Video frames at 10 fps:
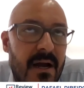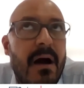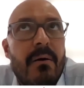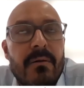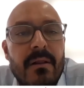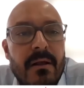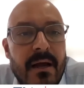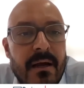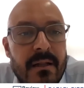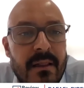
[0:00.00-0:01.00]
our
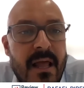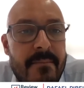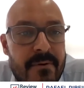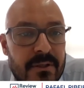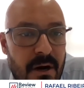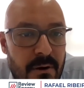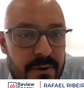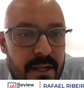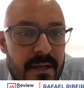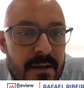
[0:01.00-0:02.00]

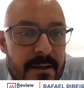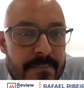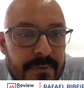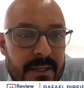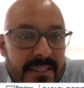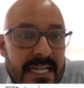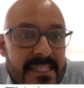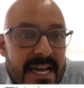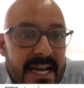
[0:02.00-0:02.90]
laboratory. That's the